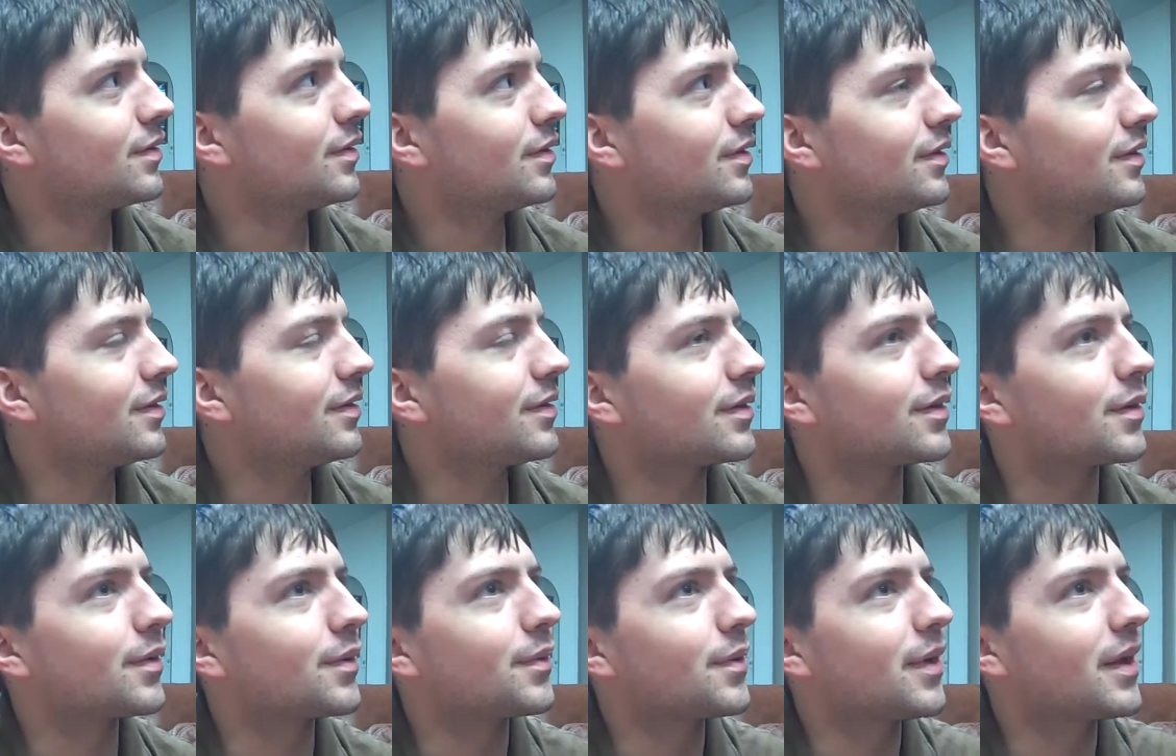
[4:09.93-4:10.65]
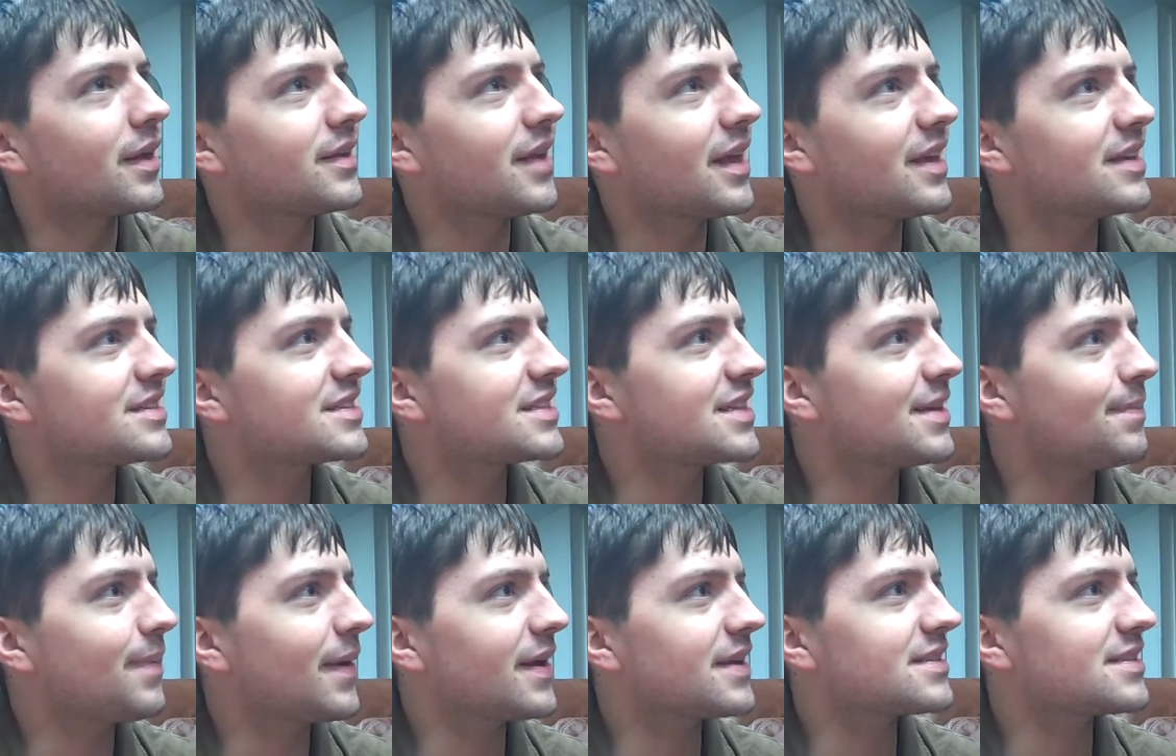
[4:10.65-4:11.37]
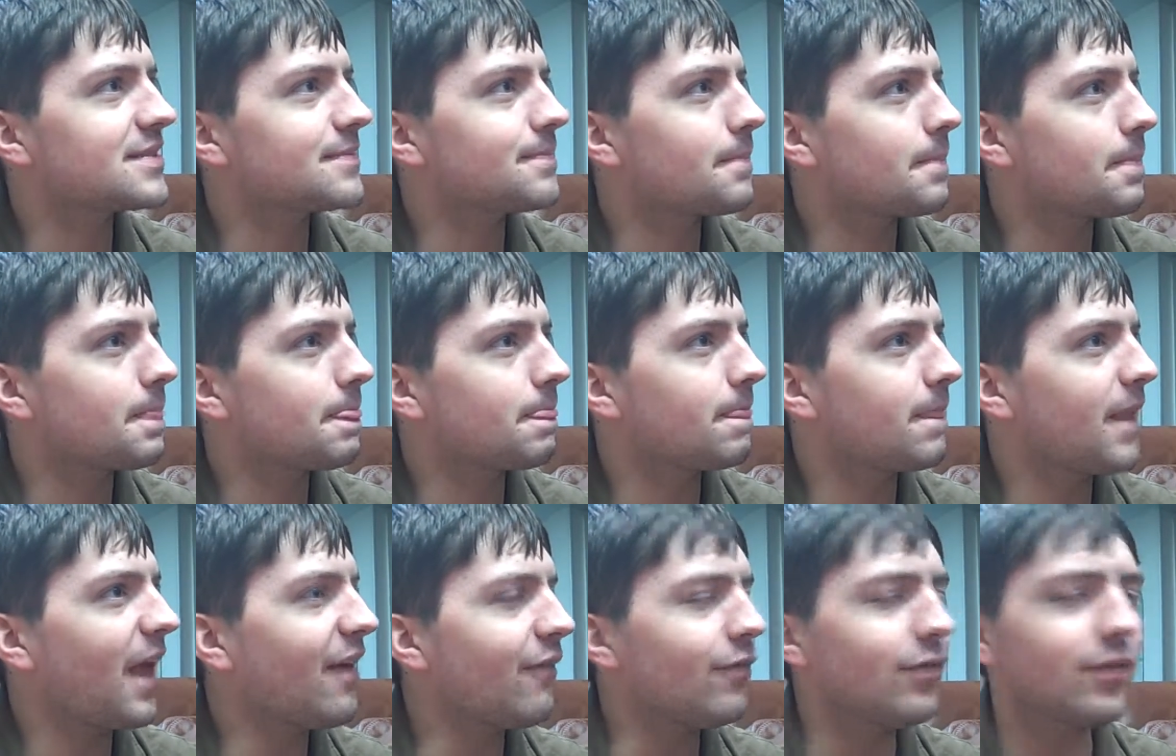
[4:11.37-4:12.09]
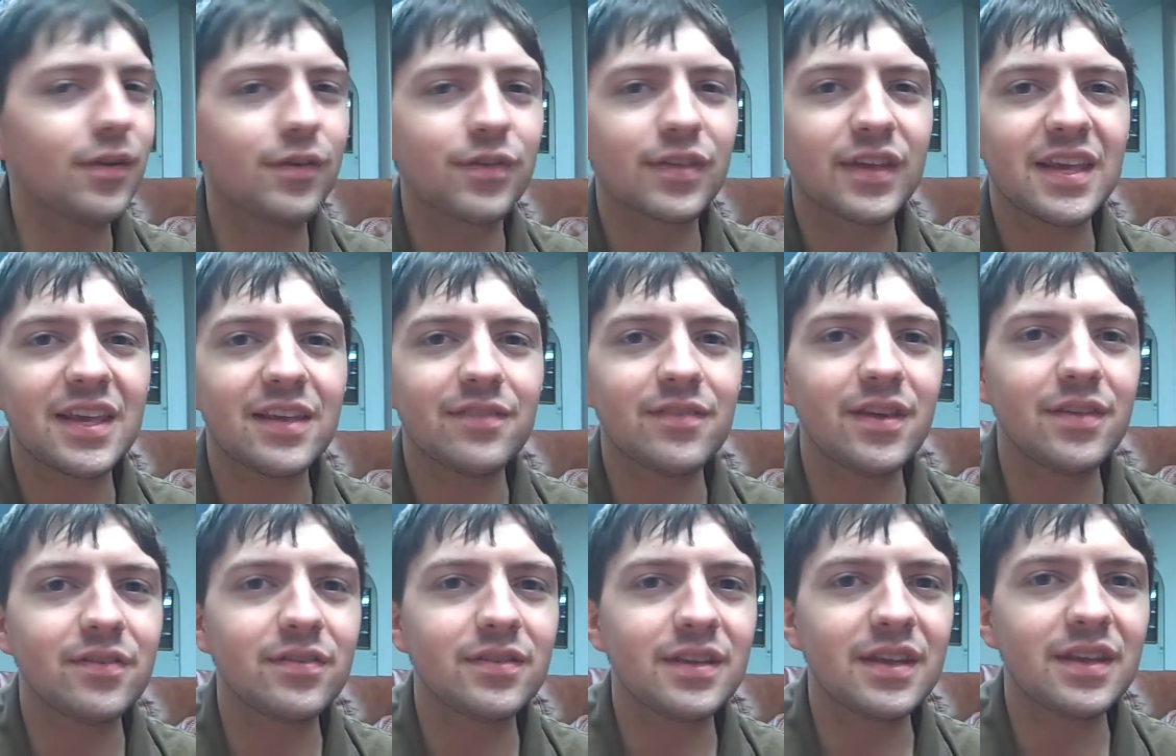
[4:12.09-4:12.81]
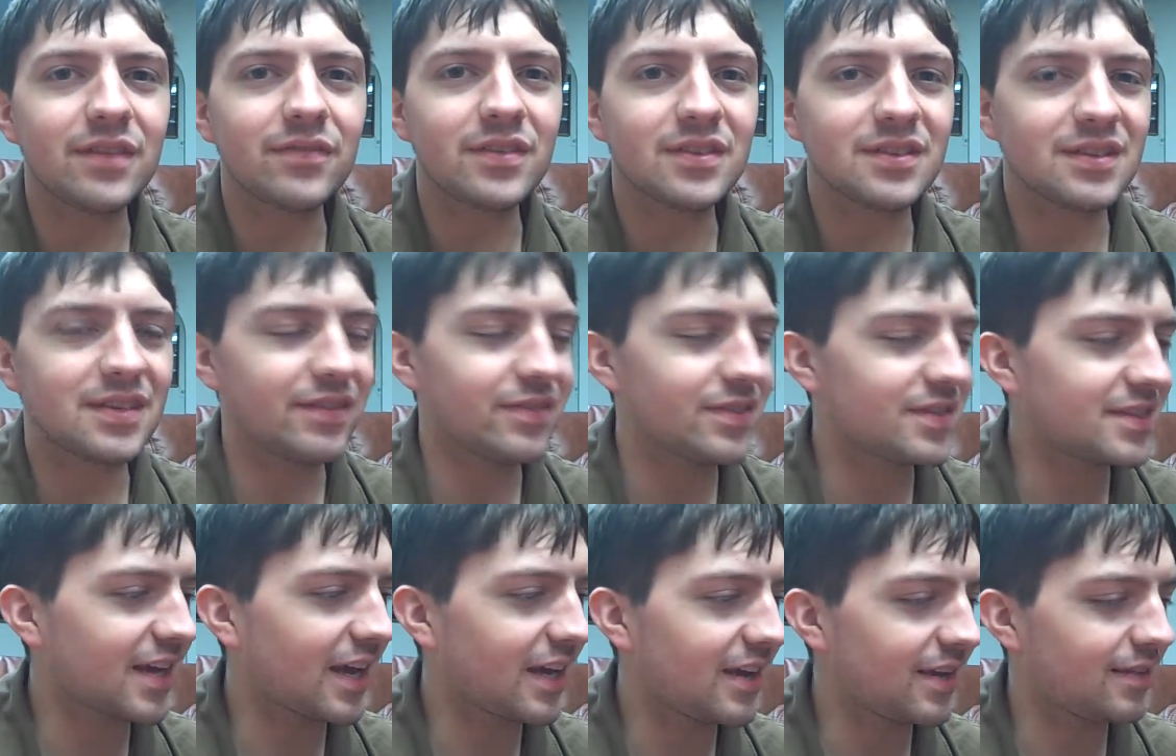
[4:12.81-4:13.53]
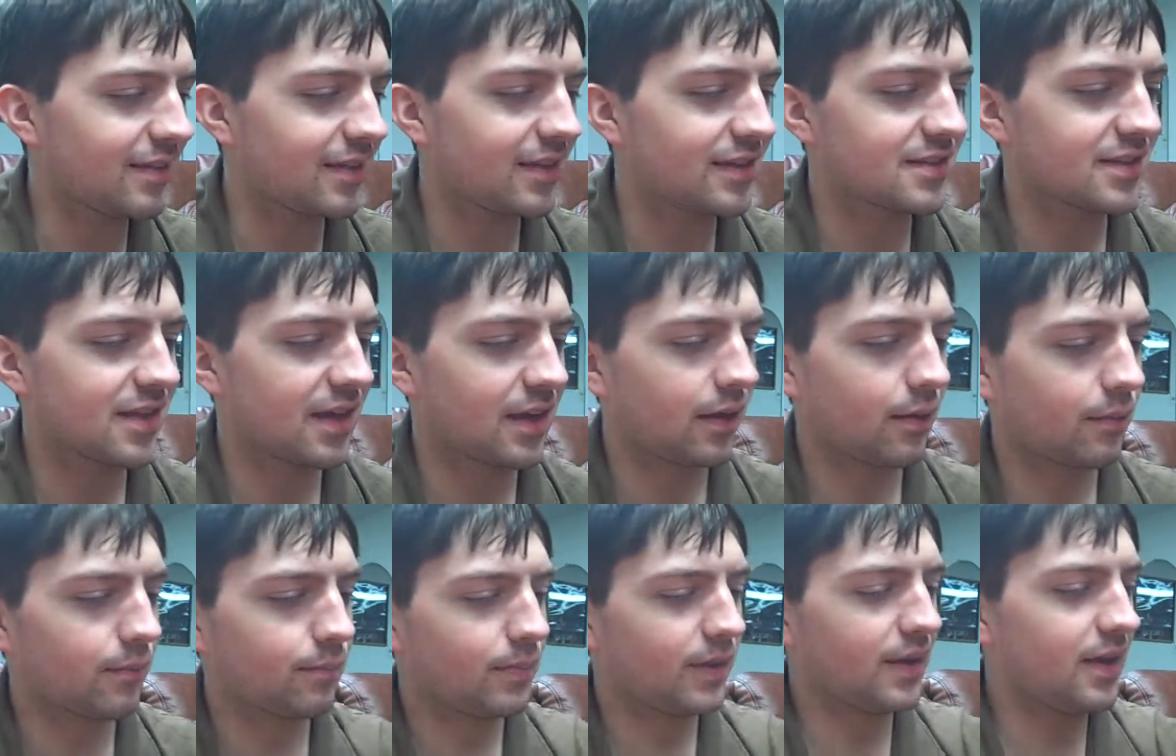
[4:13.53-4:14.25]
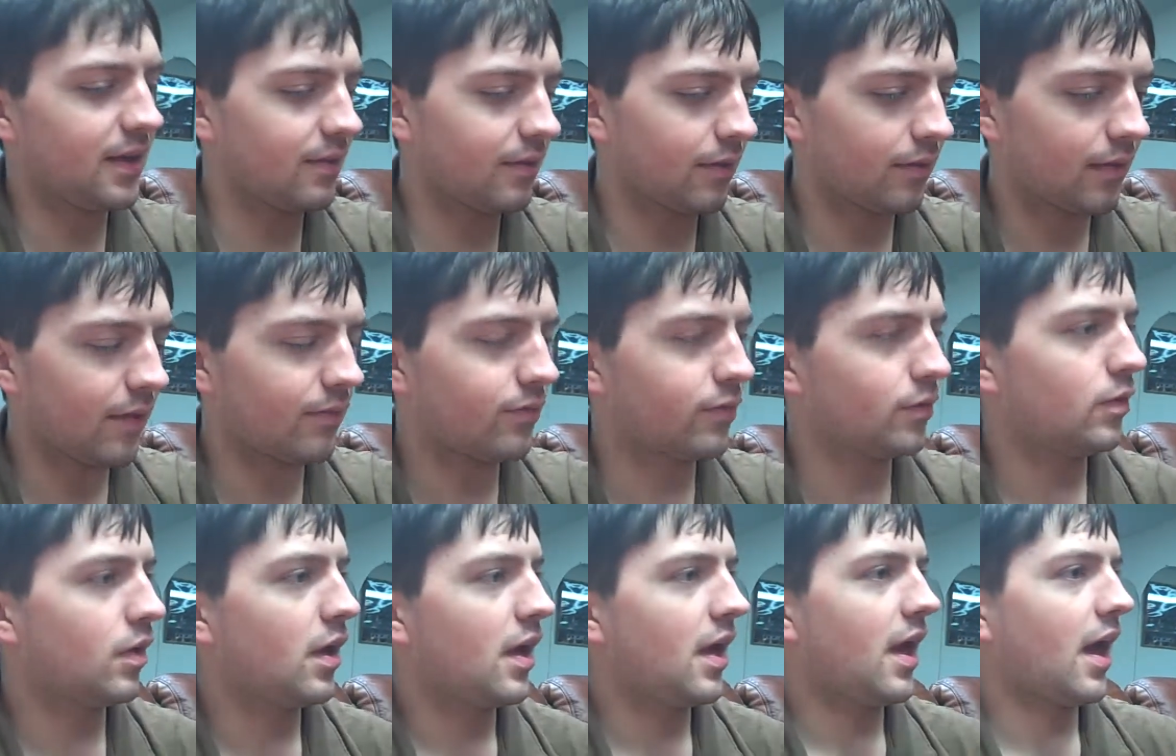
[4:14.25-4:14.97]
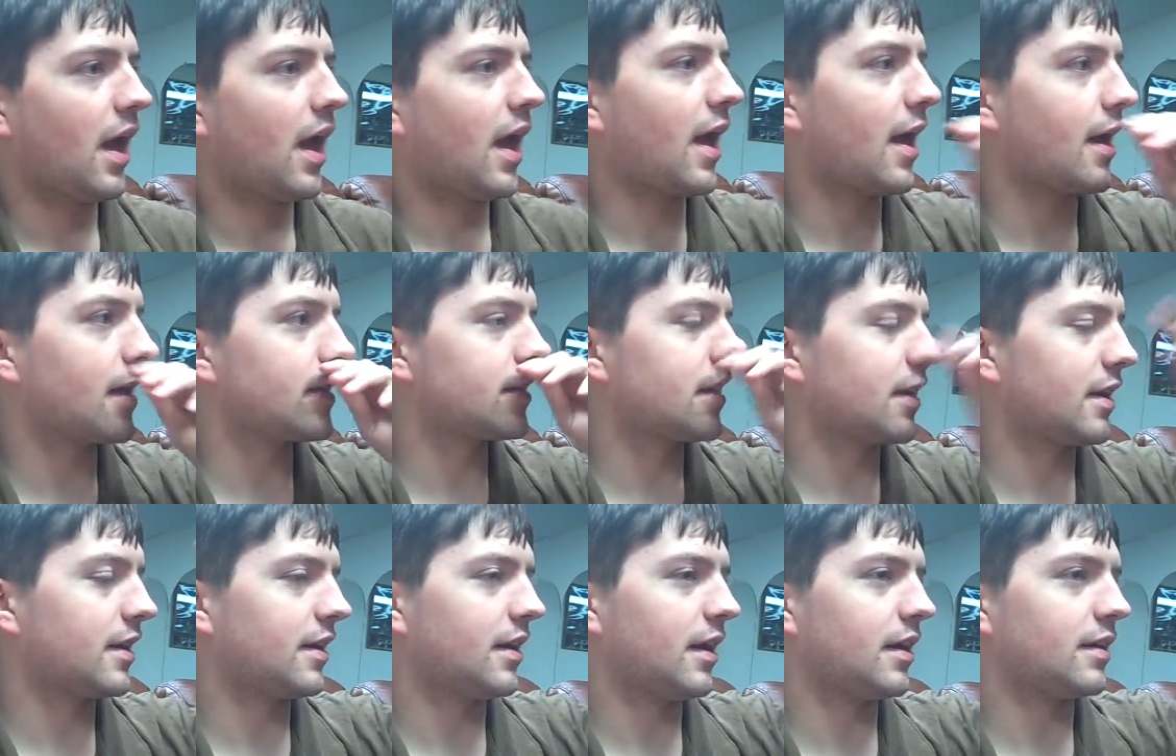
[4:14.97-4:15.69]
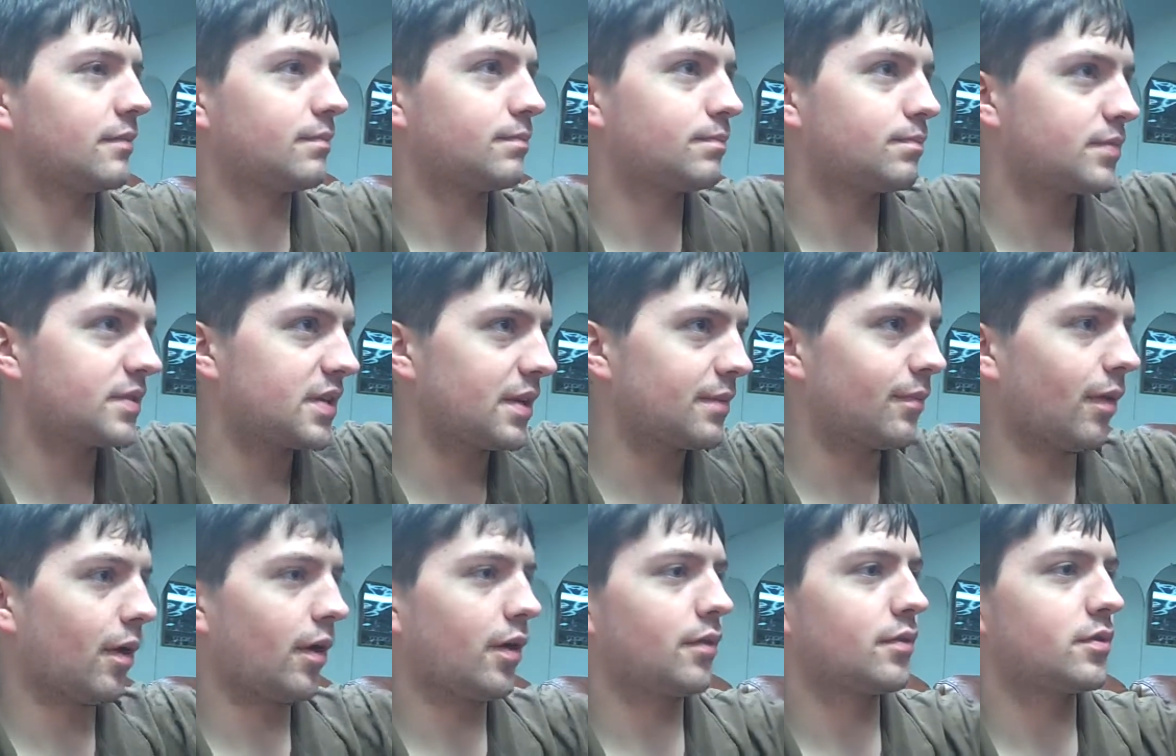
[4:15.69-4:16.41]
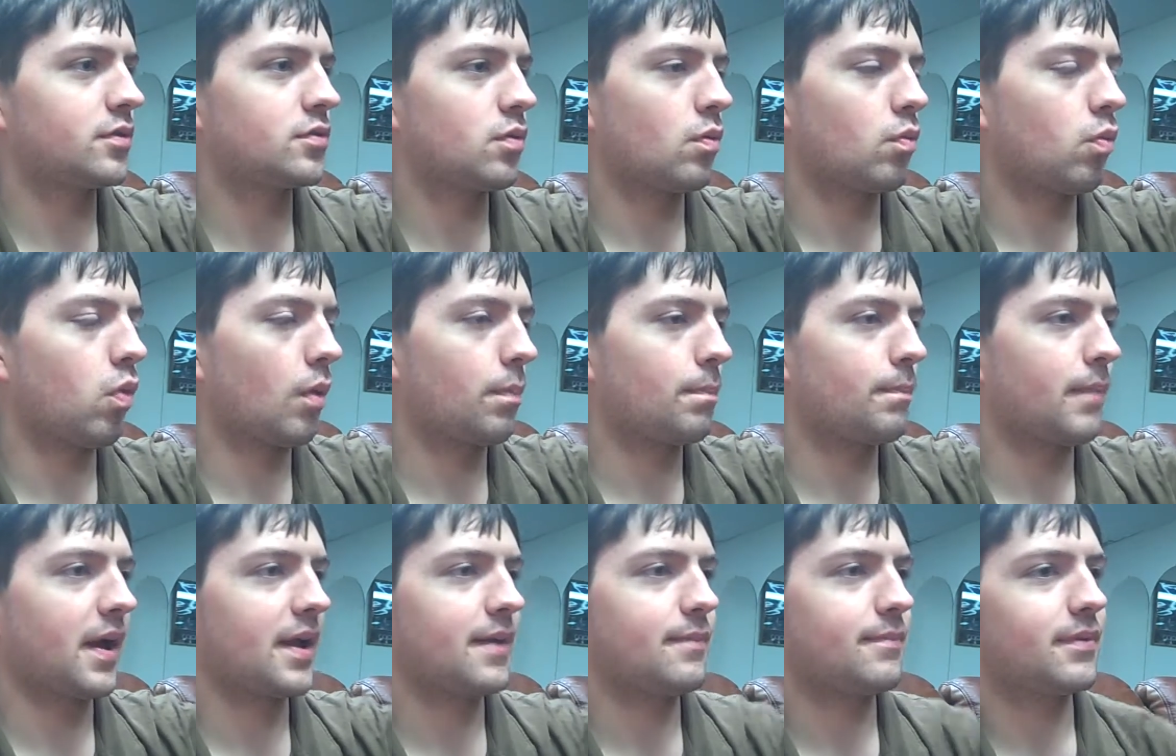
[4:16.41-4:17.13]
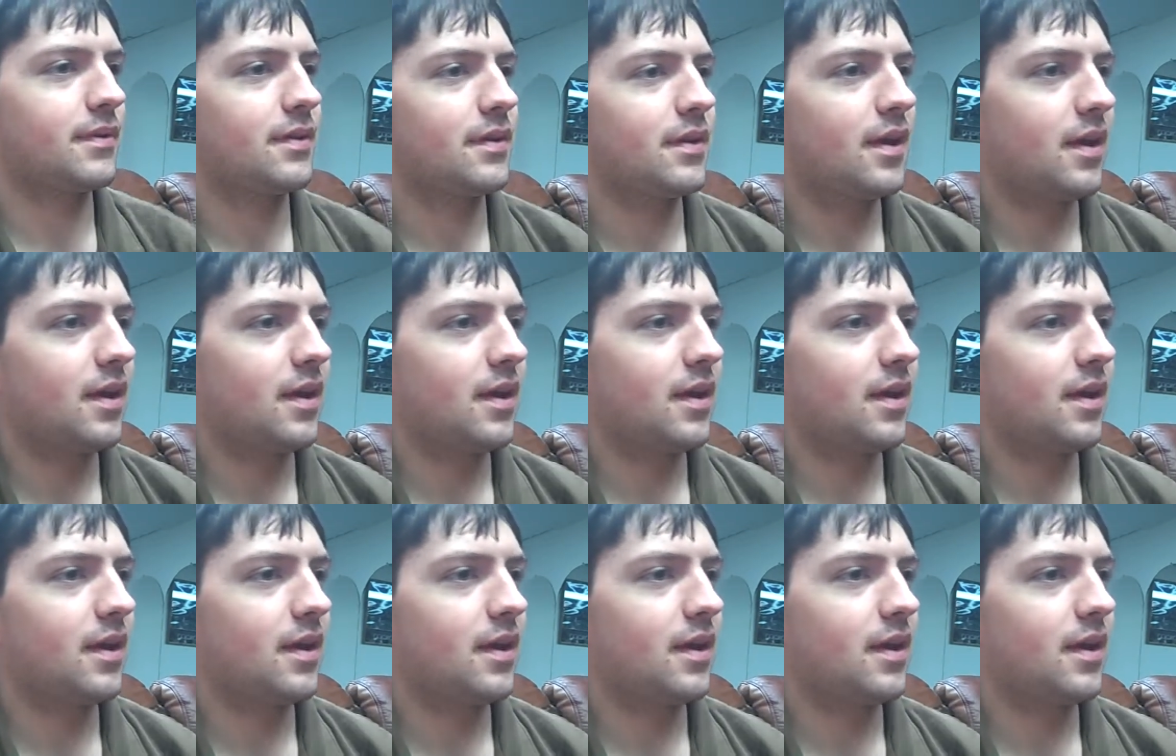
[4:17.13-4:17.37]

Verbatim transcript: you know, and, and skip past every little thing, even even even tiny things like I'm playing the level and I, I send Mario into a warp pipe,